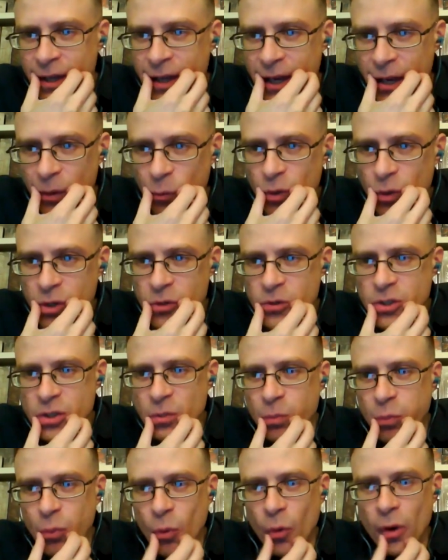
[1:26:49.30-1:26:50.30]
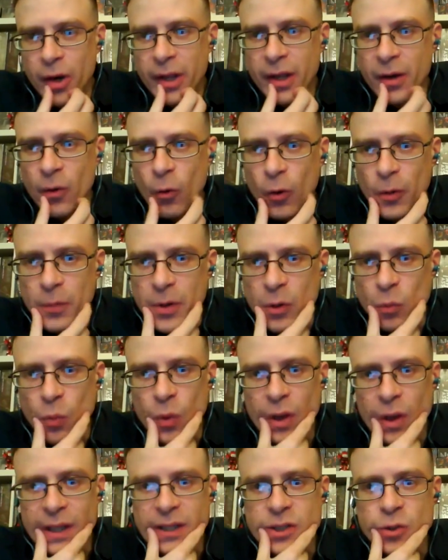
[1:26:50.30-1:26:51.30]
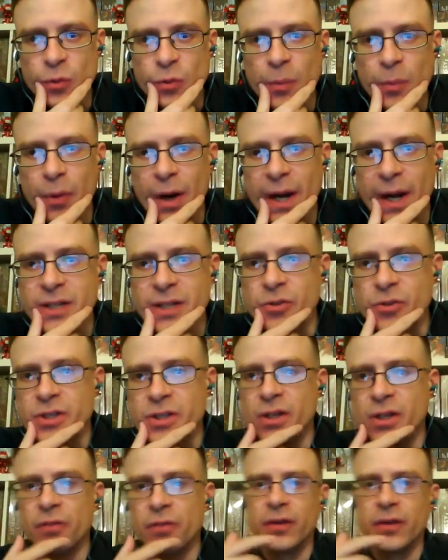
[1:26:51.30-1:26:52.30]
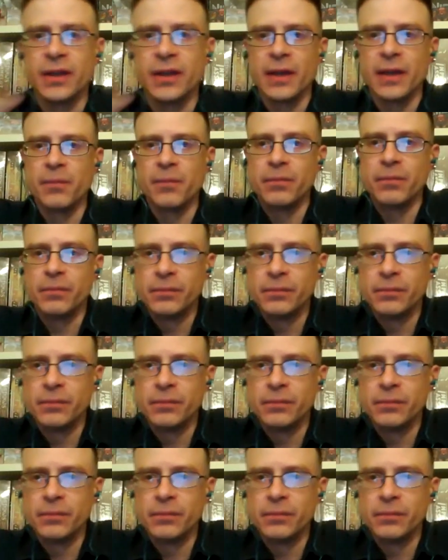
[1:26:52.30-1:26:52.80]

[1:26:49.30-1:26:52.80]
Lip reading: And would you support it or be willing to reprise yourself in them?